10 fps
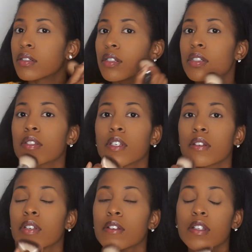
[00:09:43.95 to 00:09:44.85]
just
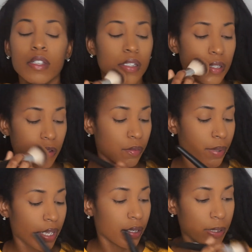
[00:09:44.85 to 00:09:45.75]
in general
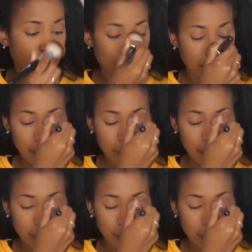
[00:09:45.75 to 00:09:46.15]
palettes.